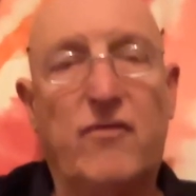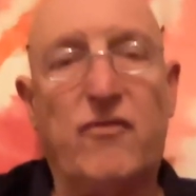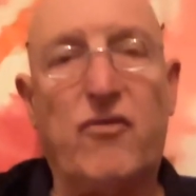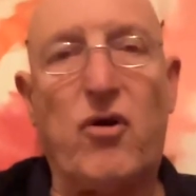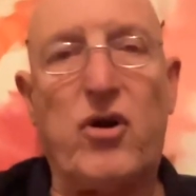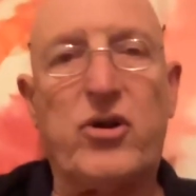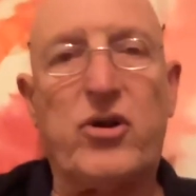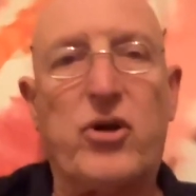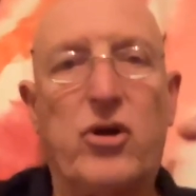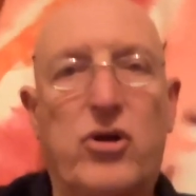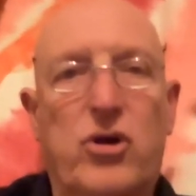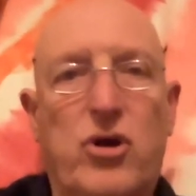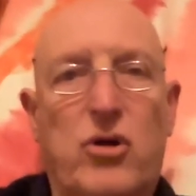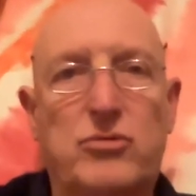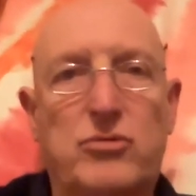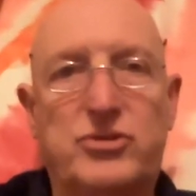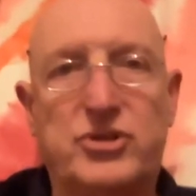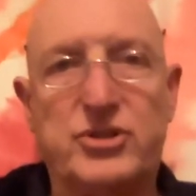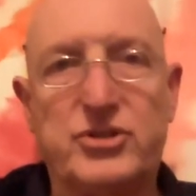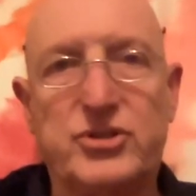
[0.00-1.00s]
for your
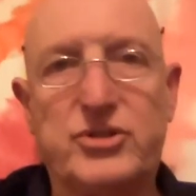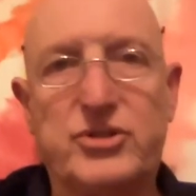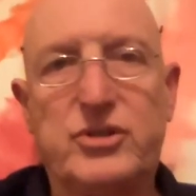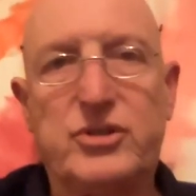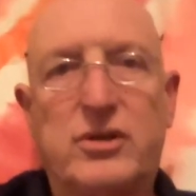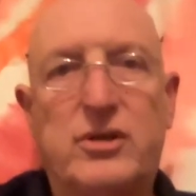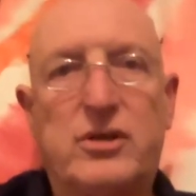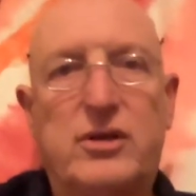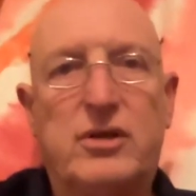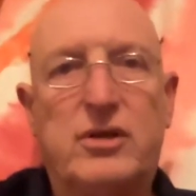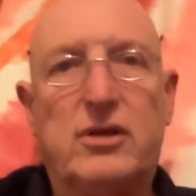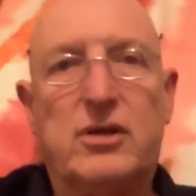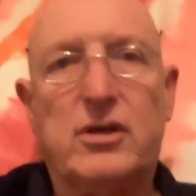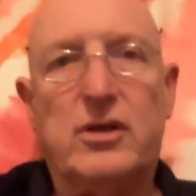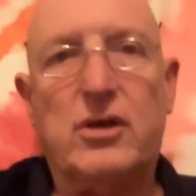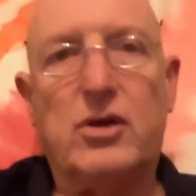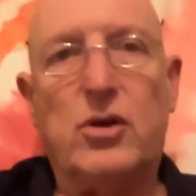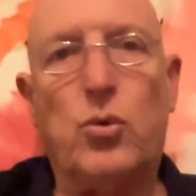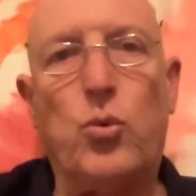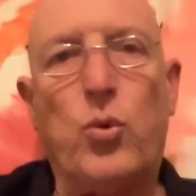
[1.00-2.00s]
coaches
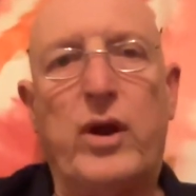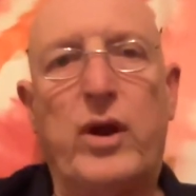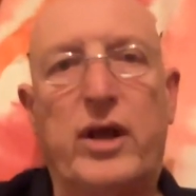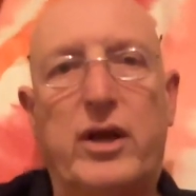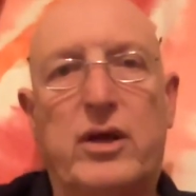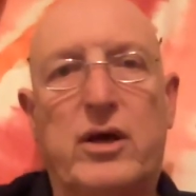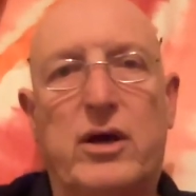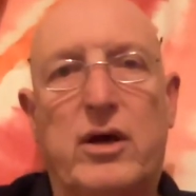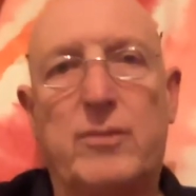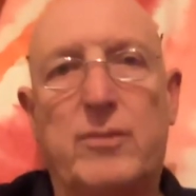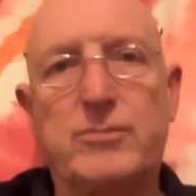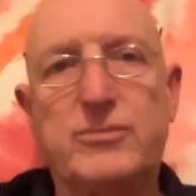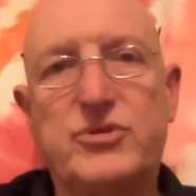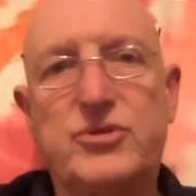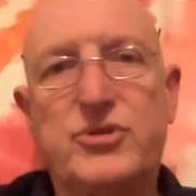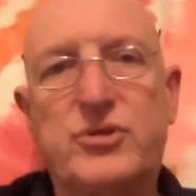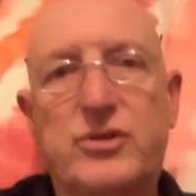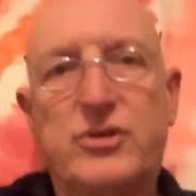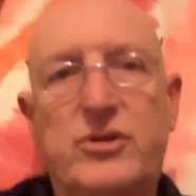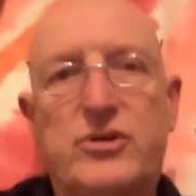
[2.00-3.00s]
when it
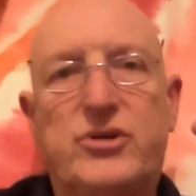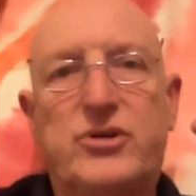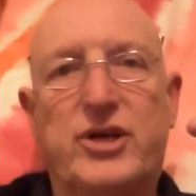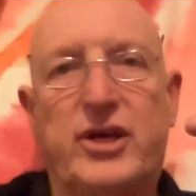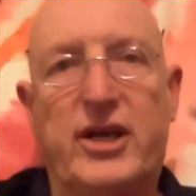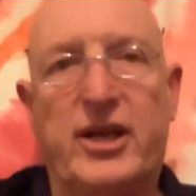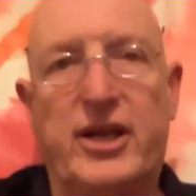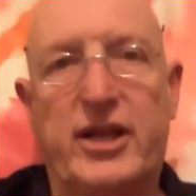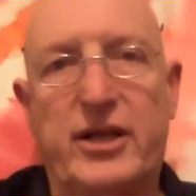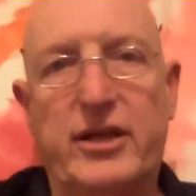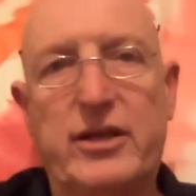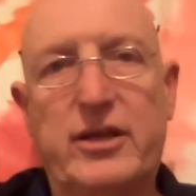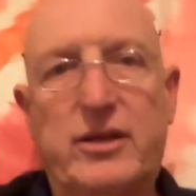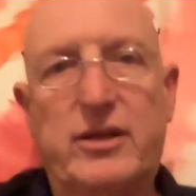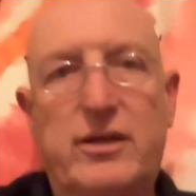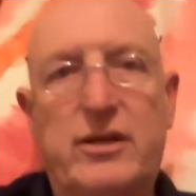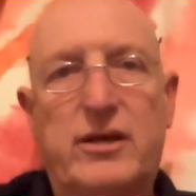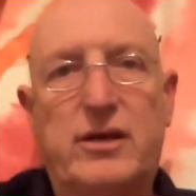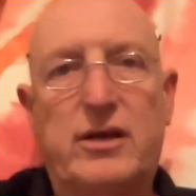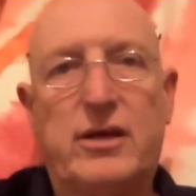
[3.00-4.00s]
comes to hitting?
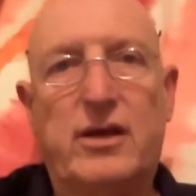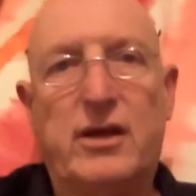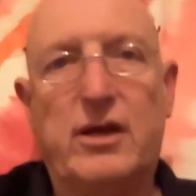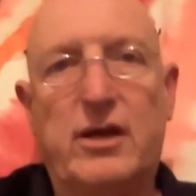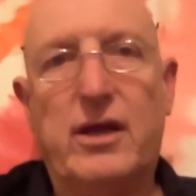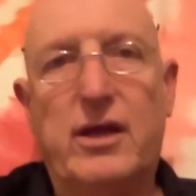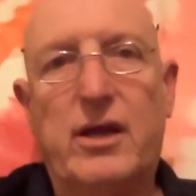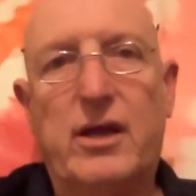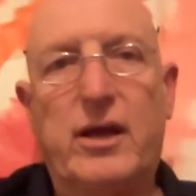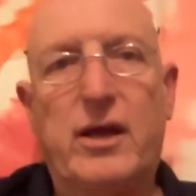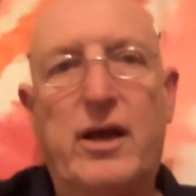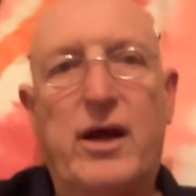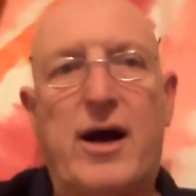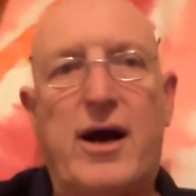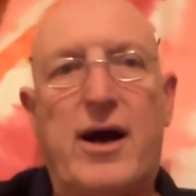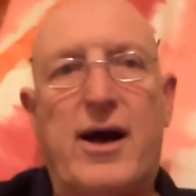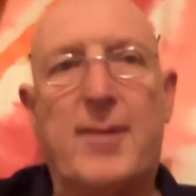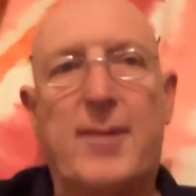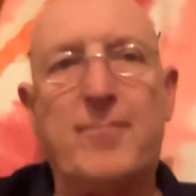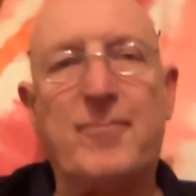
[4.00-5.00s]

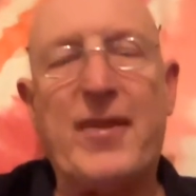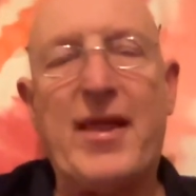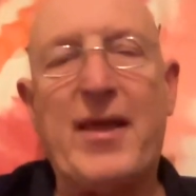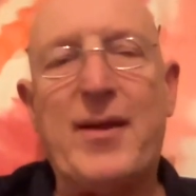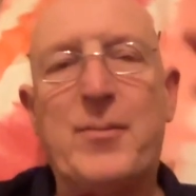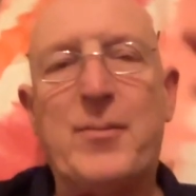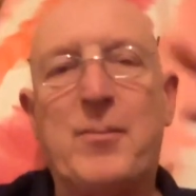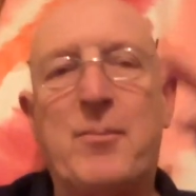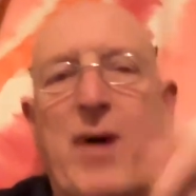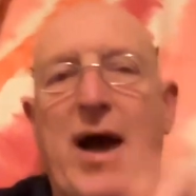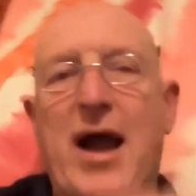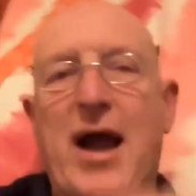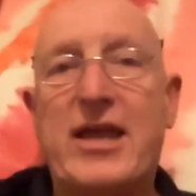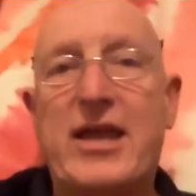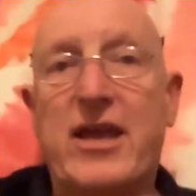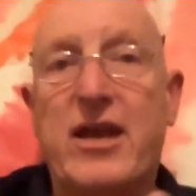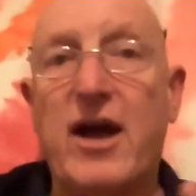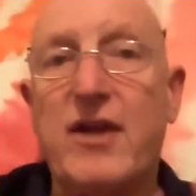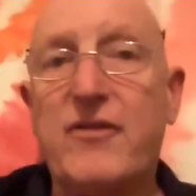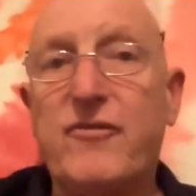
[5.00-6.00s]
Um, my
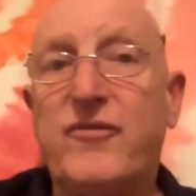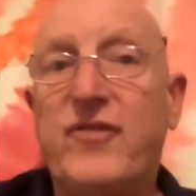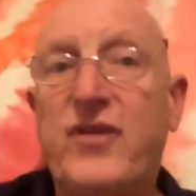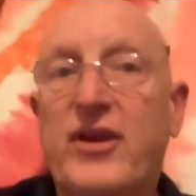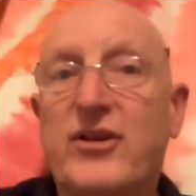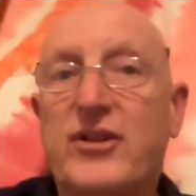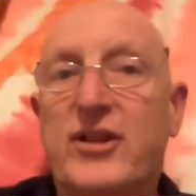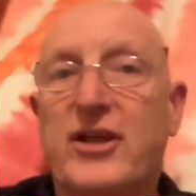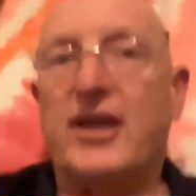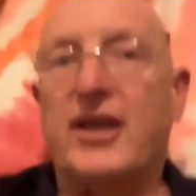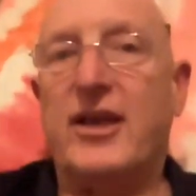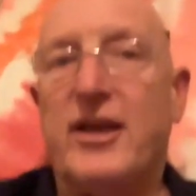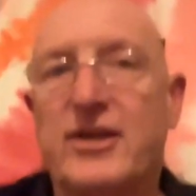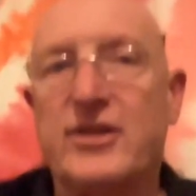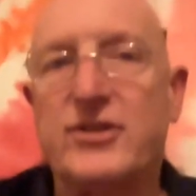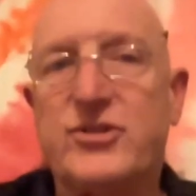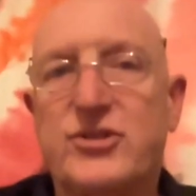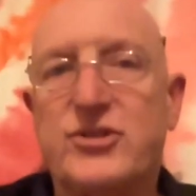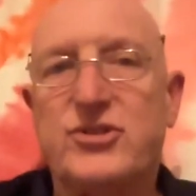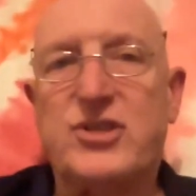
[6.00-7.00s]
gut feeling
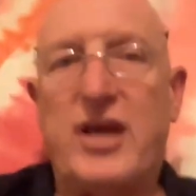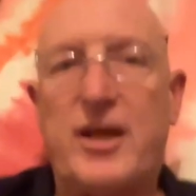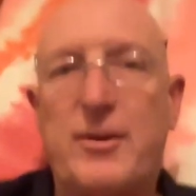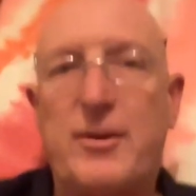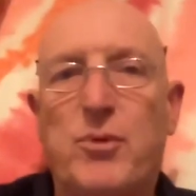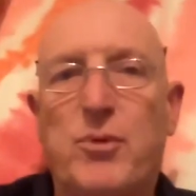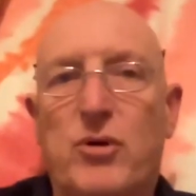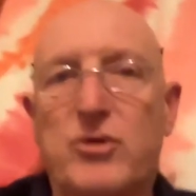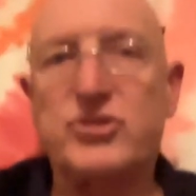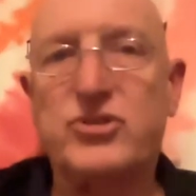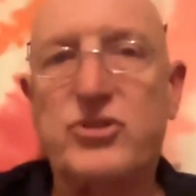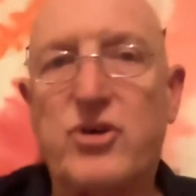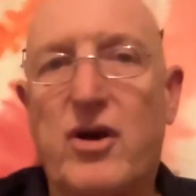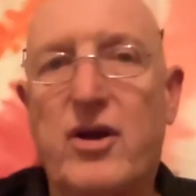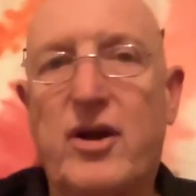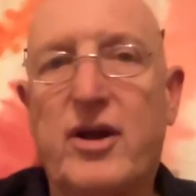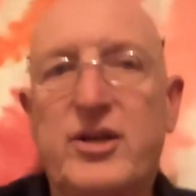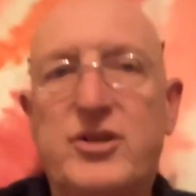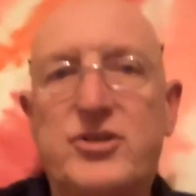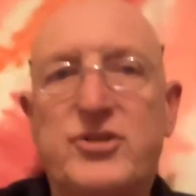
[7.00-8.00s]
is is that most
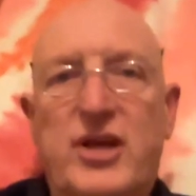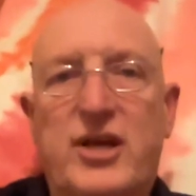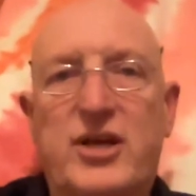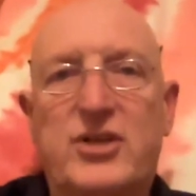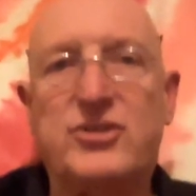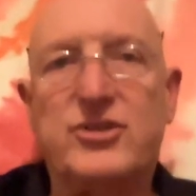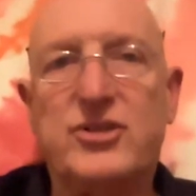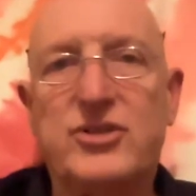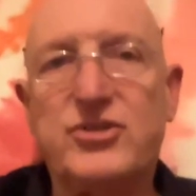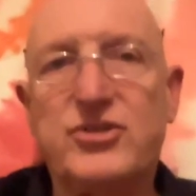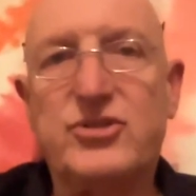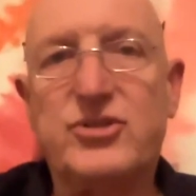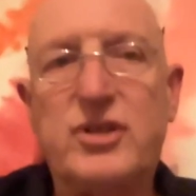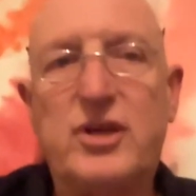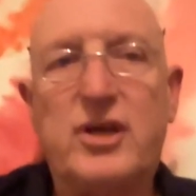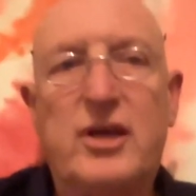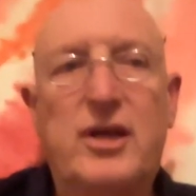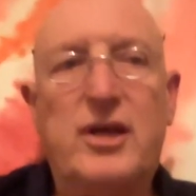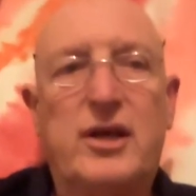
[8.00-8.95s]
organizations